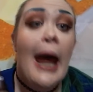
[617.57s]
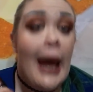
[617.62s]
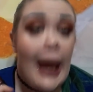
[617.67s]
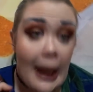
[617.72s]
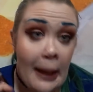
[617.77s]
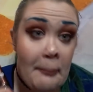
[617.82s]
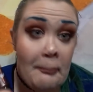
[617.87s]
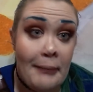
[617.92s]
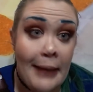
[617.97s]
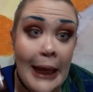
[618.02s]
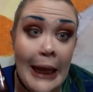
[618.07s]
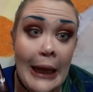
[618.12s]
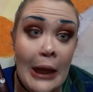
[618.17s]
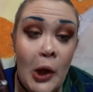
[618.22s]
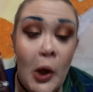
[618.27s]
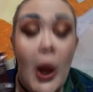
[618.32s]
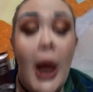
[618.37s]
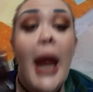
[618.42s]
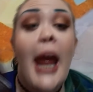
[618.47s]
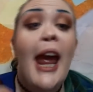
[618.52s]
I'm
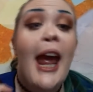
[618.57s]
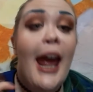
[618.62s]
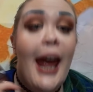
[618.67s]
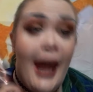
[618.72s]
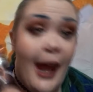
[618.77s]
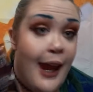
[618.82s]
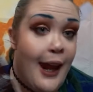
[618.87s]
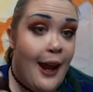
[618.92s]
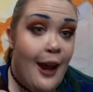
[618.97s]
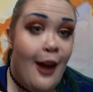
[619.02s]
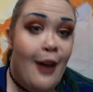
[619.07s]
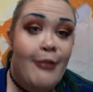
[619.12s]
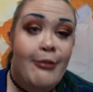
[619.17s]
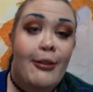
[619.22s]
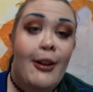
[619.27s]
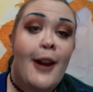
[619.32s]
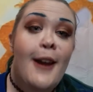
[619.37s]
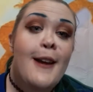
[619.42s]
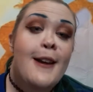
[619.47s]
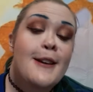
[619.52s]
pale A F,
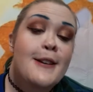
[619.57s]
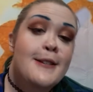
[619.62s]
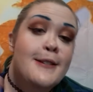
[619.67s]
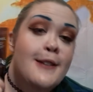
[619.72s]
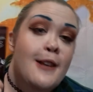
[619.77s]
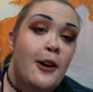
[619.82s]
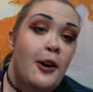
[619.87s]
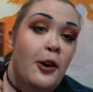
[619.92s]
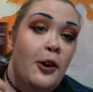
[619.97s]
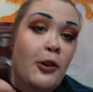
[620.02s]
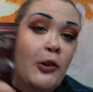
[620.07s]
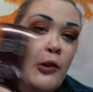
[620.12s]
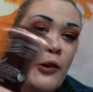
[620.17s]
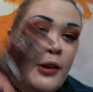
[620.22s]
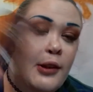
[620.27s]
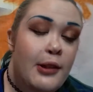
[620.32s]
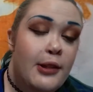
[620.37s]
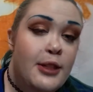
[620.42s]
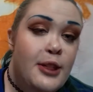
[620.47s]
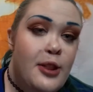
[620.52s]
so
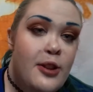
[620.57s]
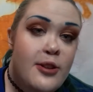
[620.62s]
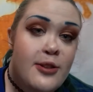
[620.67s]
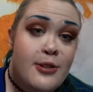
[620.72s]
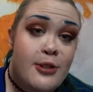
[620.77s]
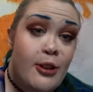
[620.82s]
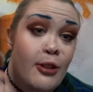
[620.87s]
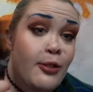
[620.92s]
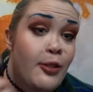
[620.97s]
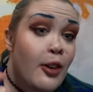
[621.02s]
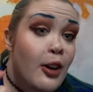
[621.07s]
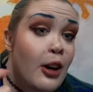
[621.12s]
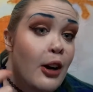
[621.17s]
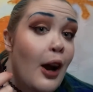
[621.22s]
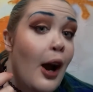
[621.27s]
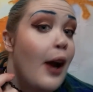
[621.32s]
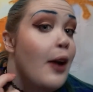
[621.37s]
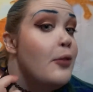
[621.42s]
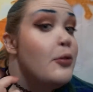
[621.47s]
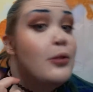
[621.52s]
so far
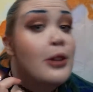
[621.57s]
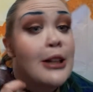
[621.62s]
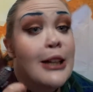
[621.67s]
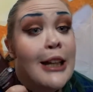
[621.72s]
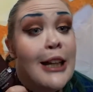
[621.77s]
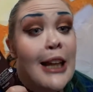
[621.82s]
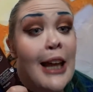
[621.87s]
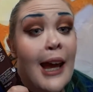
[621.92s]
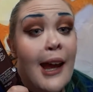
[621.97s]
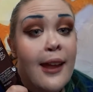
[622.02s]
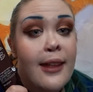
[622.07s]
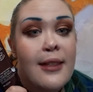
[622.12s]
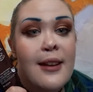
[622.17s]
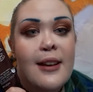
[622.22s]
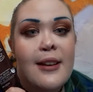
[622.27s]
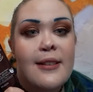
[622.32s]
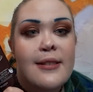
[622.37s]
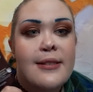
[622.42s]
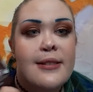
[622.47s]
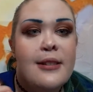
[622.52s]
I really like
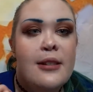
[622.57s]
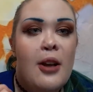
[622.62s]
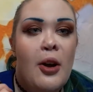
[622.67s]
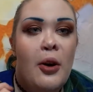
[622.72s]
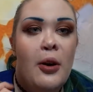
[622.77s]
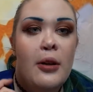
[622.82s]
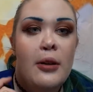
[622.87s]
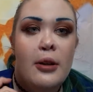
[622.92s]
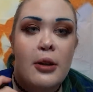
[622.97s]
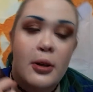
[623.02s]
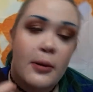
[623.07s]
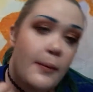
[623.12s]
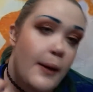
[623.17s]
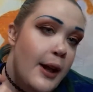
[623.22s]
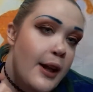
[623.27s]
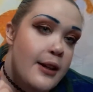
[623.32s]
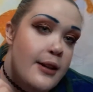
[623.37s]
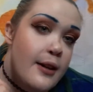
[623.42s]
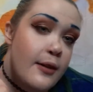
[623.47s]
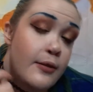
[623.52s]
this a little bit.
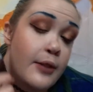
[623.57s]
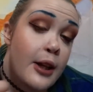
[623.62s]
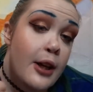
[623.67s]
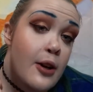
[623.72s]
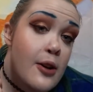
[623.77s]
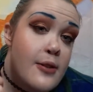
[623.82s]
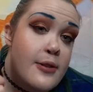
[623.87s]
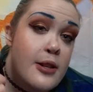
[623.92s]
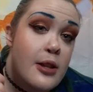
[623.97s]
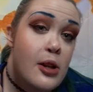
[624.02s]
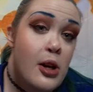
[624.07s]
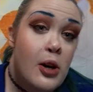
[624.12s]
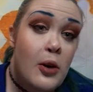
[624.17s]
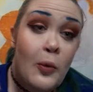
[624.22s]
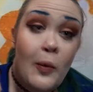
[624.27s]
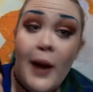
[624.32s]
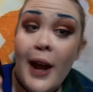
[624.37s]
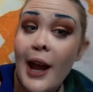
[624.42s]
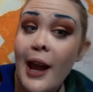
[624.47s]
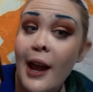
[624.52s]
It definitely goes a long
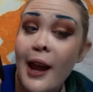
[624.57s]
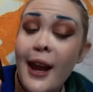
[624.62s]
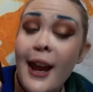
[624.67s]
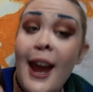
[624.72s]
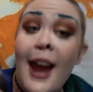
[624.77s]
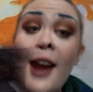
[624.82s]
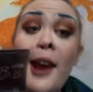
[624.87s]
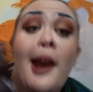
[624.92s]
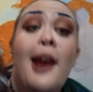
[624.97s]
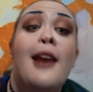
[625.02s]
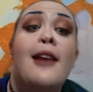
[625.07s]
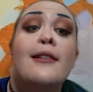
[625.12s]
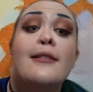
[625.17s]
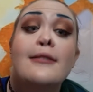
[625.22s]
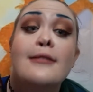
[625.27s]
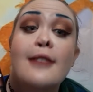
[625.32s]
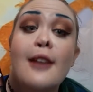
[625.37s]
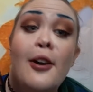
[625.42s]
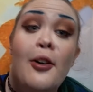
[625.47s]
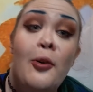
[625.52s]
way, and it
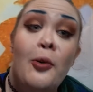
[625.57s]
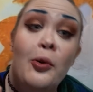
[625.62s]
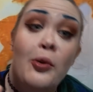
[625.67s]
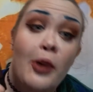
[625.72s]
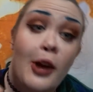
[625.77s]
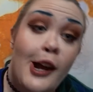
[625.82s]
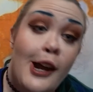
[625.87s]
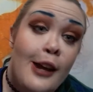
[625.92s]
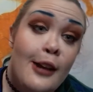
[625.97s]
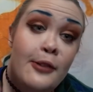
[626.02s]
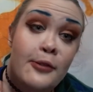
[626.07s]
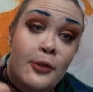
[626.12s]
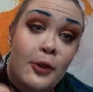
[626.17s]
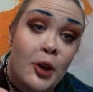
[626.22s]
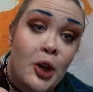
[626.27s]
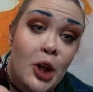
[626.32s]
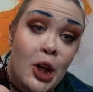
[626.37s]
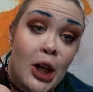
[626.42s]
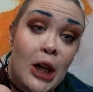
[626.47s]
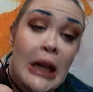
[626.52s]
is great
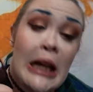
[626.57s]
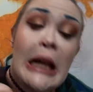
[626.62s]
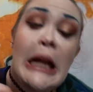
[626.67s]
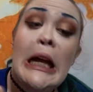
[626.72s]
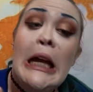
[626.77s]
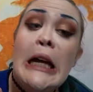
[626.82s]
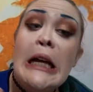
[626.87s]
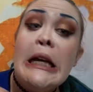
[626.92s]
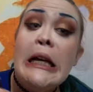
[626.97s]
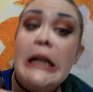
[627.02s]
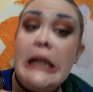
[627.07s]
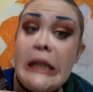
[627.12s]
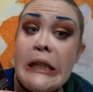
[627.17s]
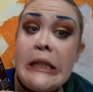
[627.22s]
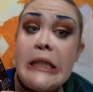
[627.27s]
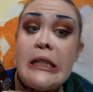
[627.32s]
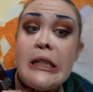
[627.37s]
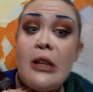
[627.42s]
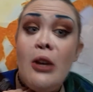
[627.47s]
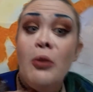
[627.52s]
for
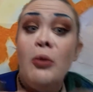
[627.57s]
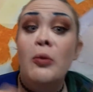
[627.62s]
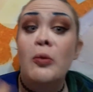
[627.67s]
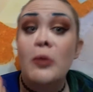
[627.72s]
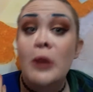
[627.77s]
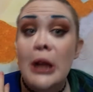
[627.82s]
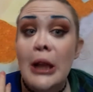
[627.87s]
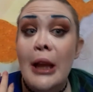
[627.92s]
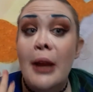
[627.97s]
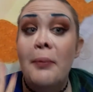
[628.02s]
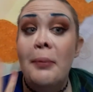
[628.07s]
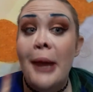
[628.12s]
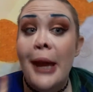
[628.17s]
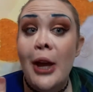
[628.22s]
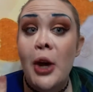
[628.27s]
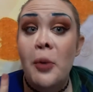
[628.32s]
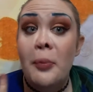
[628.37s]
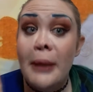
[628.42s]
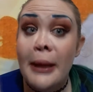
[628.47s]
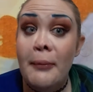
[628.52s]
us really
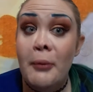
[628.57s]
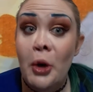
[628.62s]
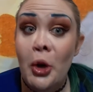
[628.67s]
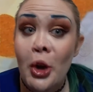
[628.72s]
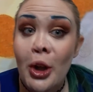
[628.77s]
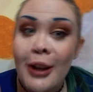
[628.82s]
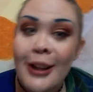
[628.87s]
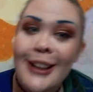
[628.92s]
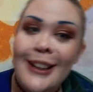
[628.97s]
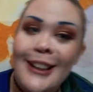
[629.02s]
pale people.